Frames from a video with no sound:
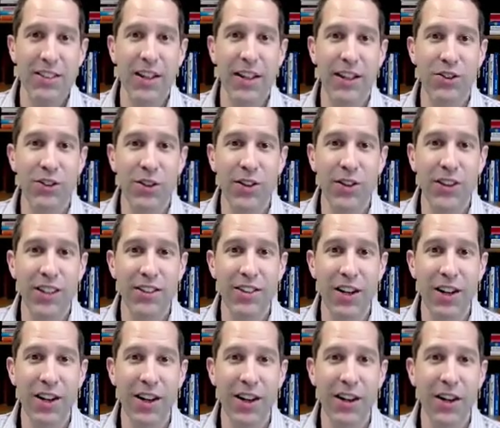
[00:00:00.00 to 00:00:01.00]
And so these
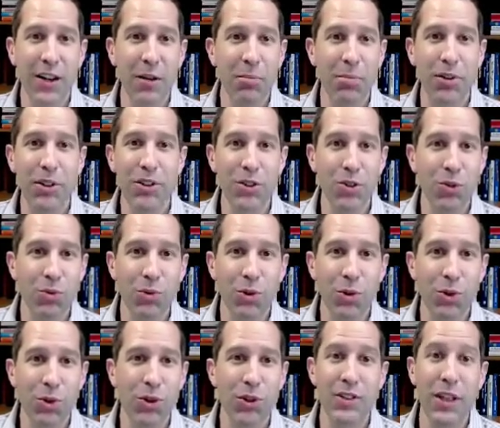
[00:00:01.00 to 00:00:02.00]
are implicit
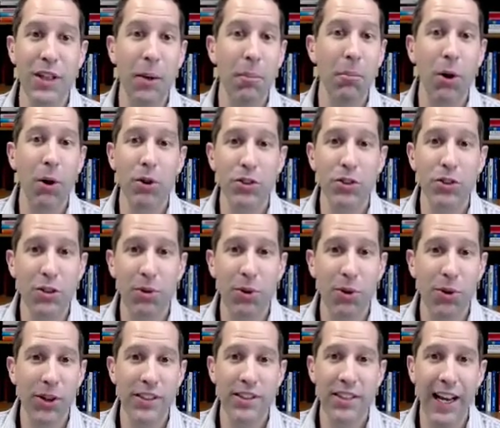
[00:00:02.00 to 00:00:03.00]
rules that most
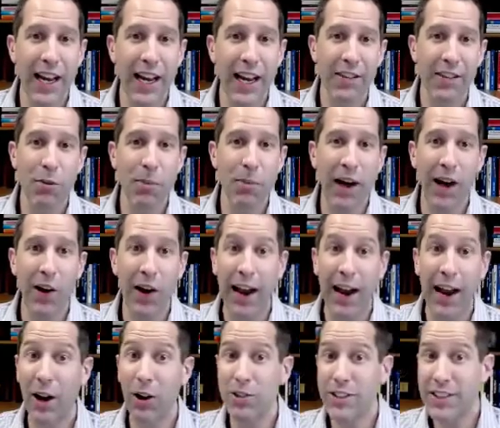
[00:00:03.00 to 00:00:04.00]
employees have about
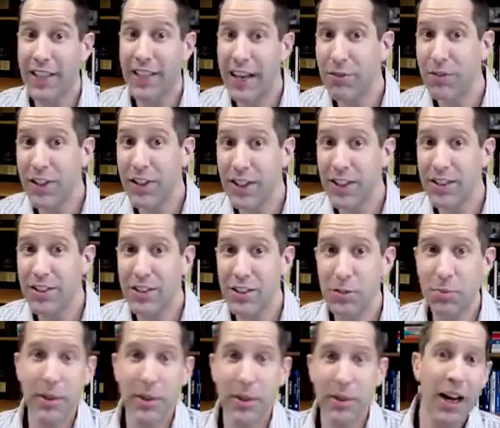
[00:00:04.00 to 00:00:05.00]
how safe it is to
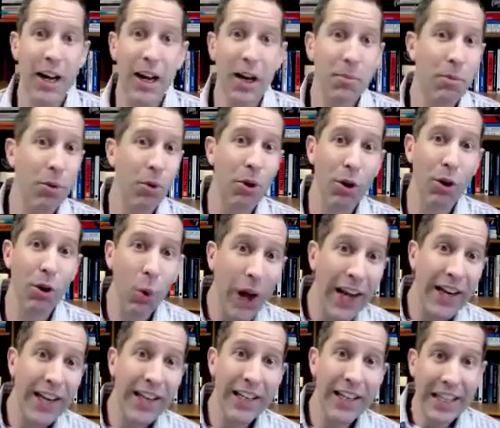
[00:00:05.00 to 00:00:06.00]
speak up or
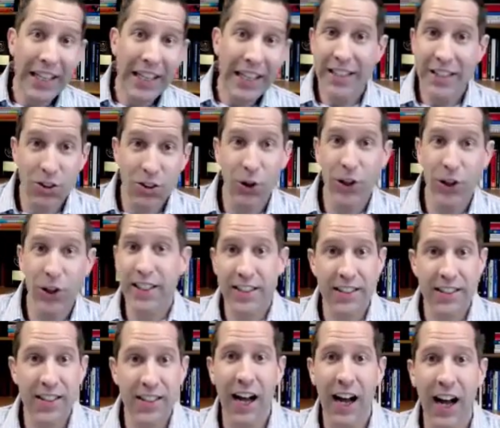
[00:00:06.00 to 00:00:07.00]
when it is or
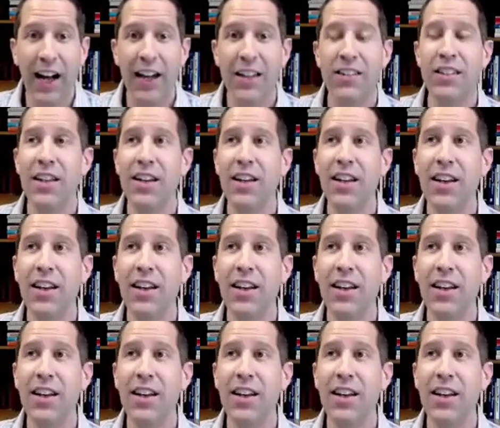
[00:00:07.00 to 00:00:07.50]
is not.